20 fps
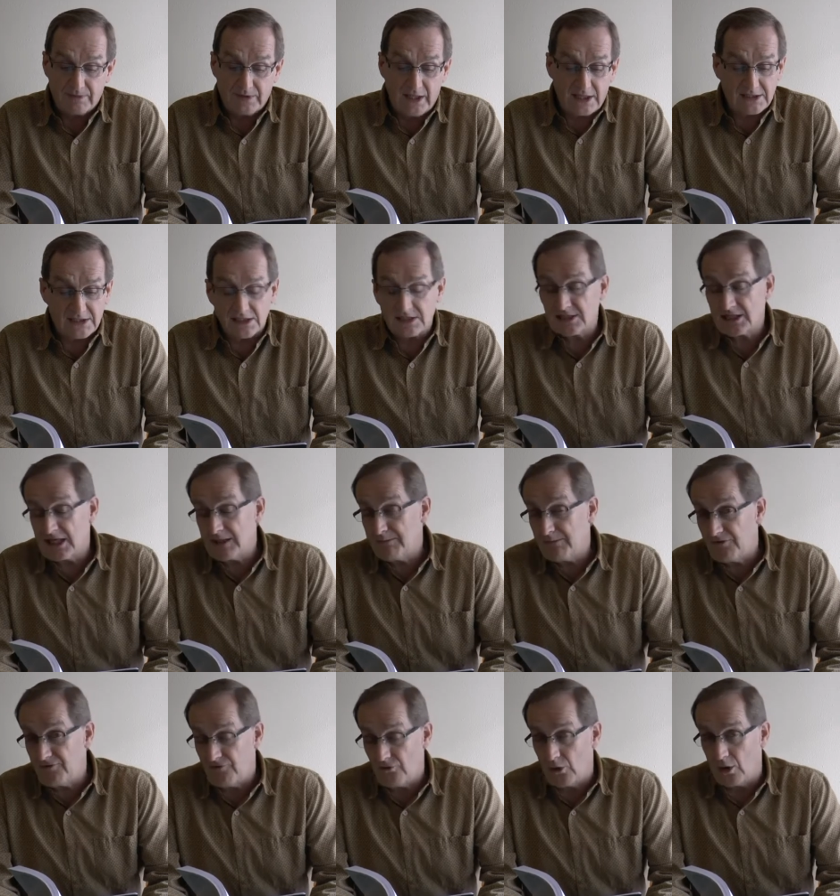As I said
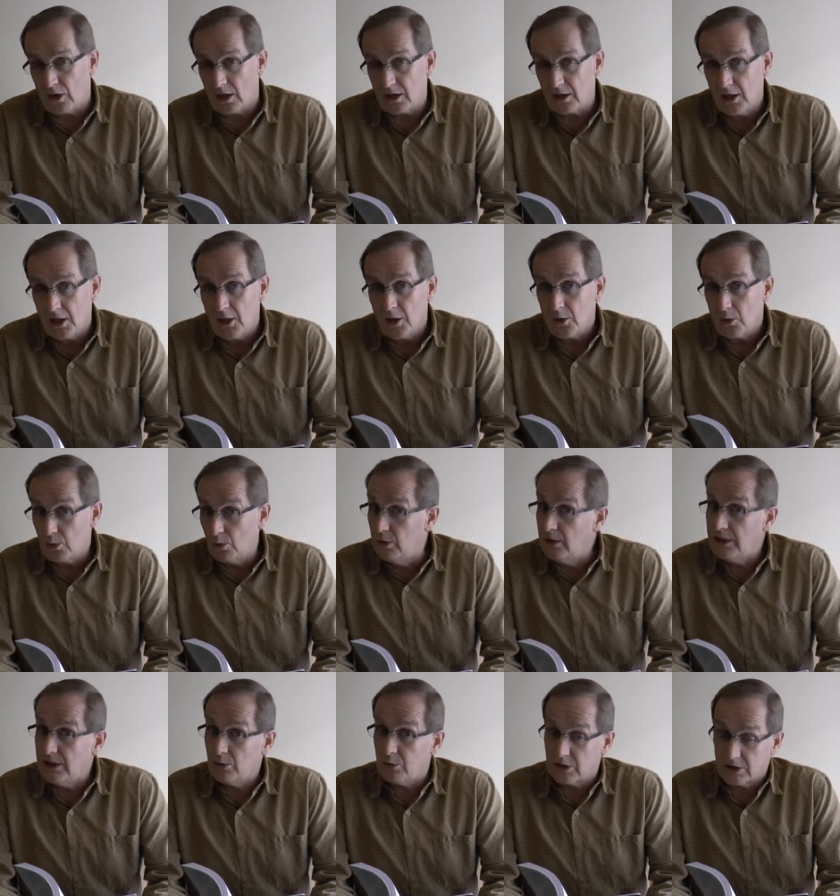before,
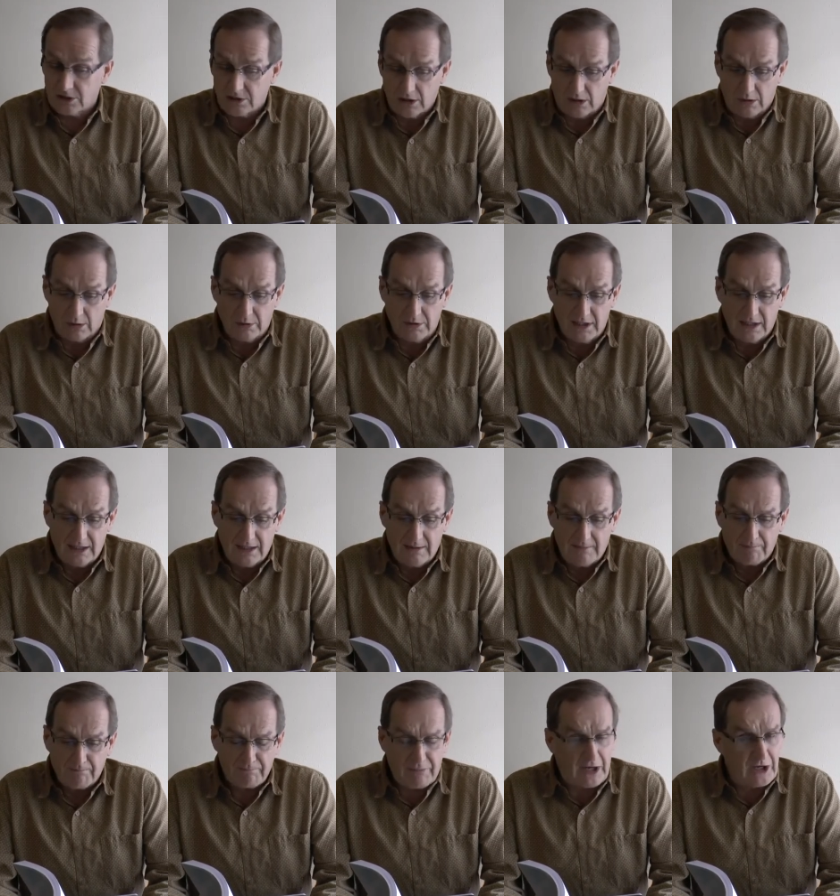we were told,
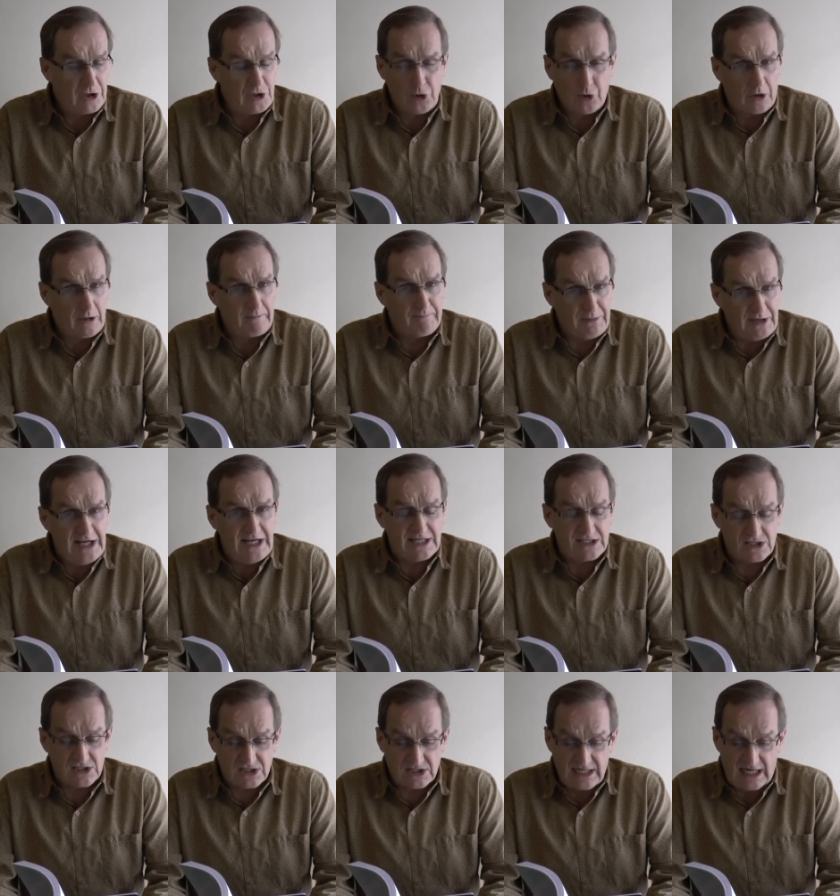by
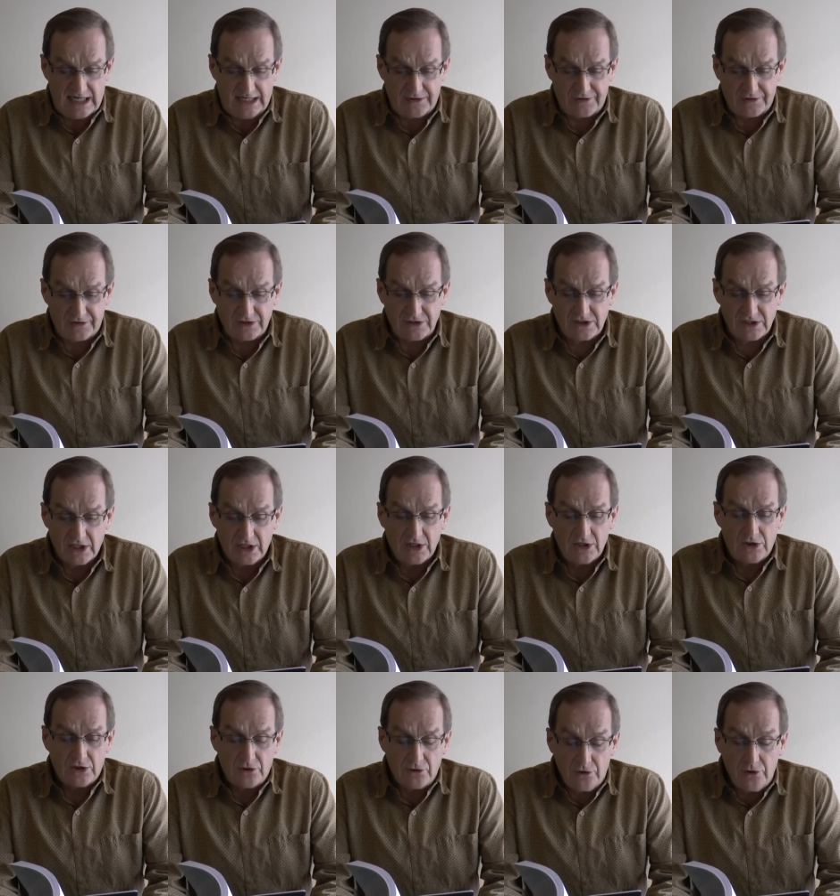European standards,
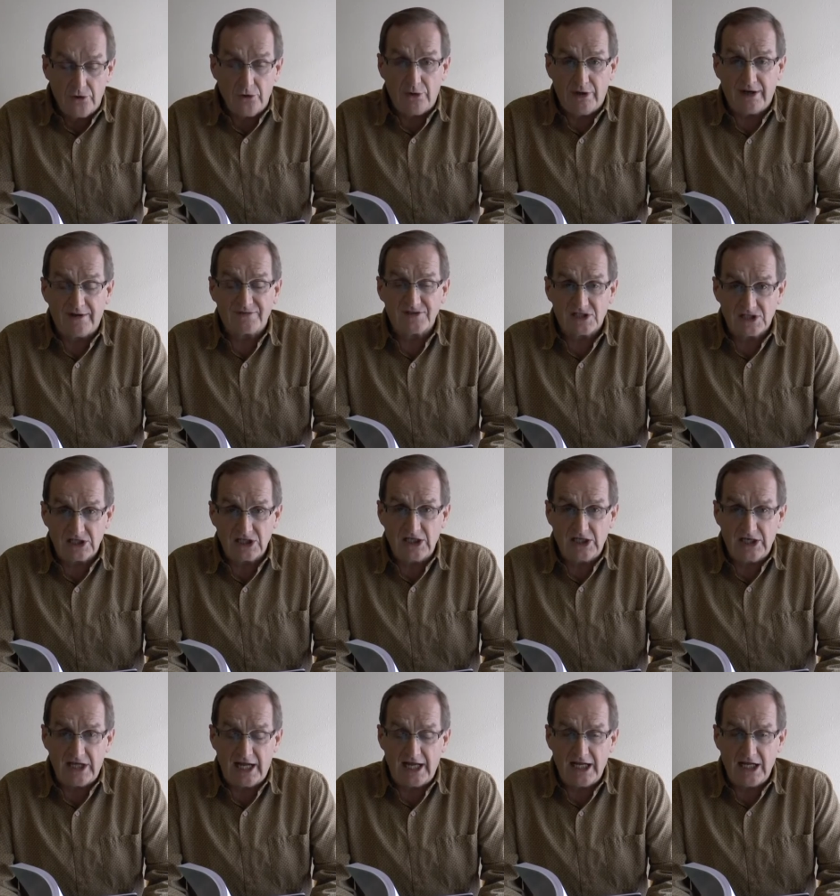you have
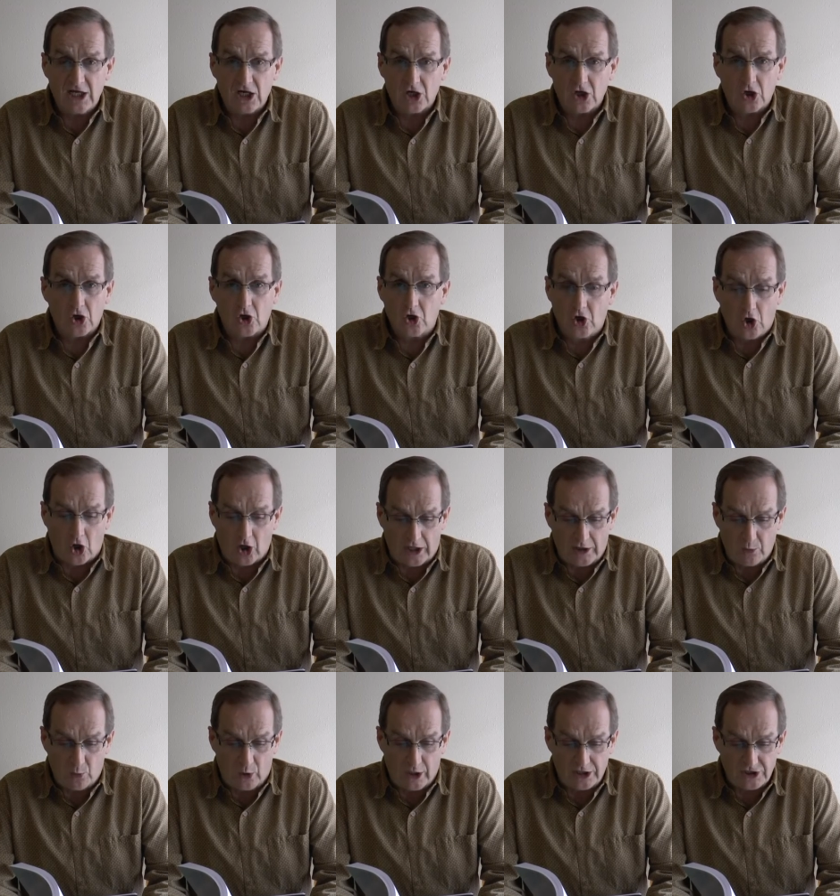seen a
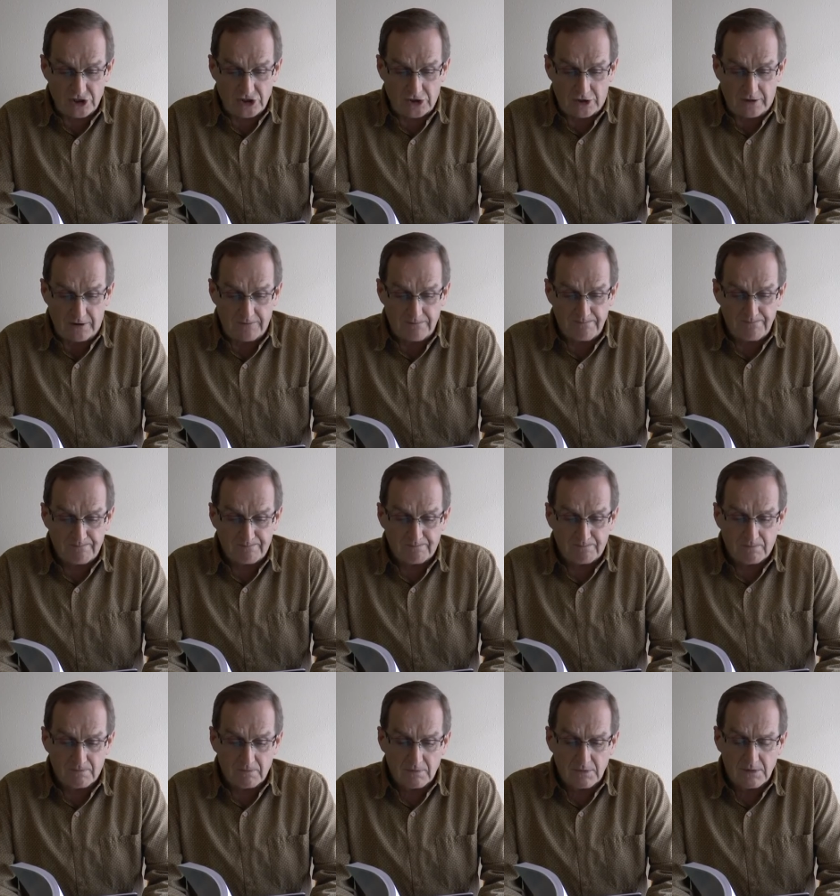gully washer.
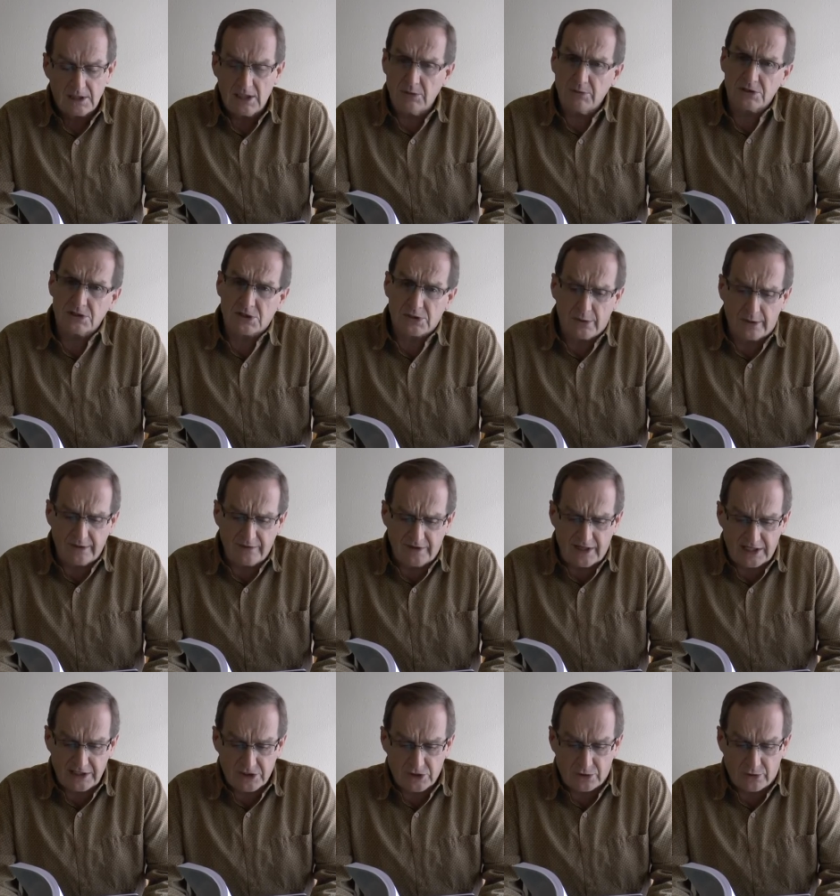It was during
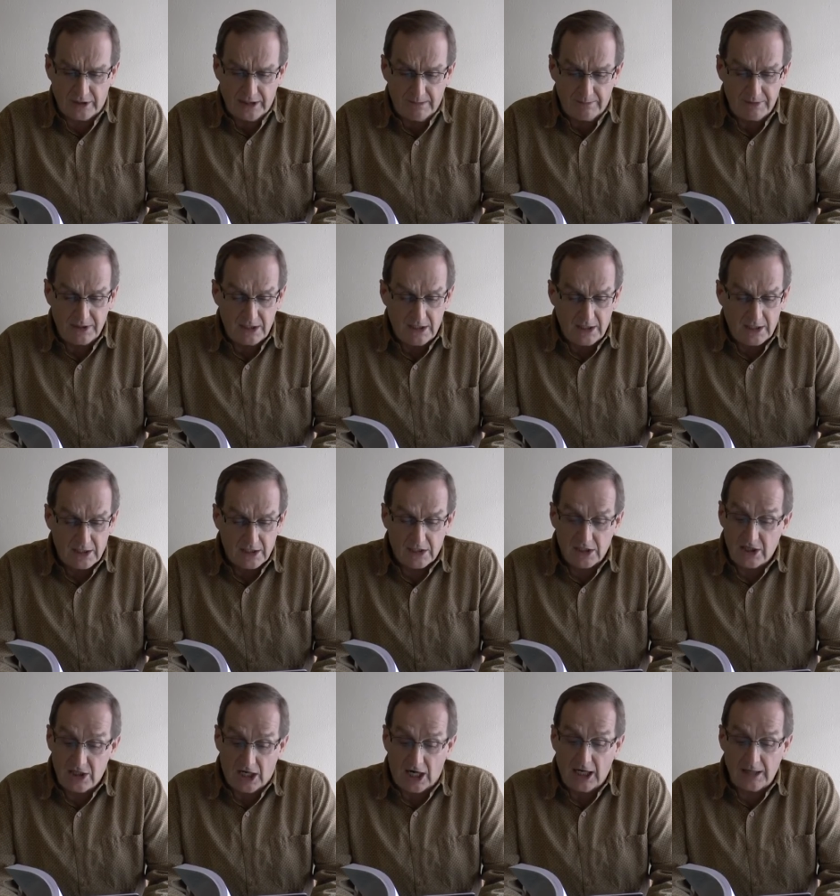that trip,
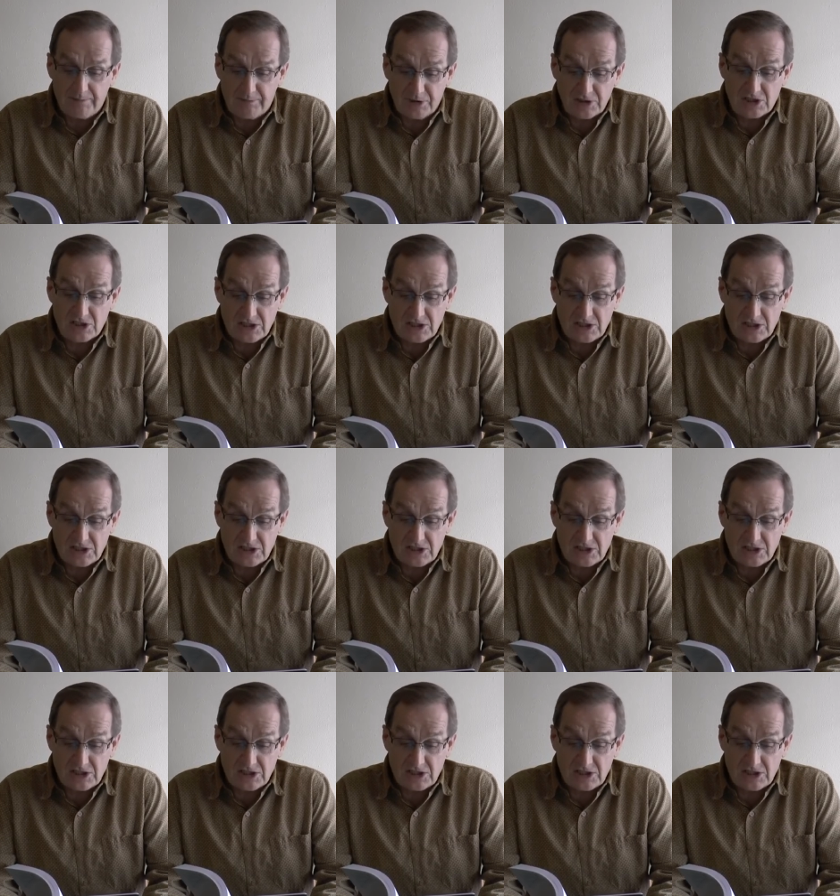God put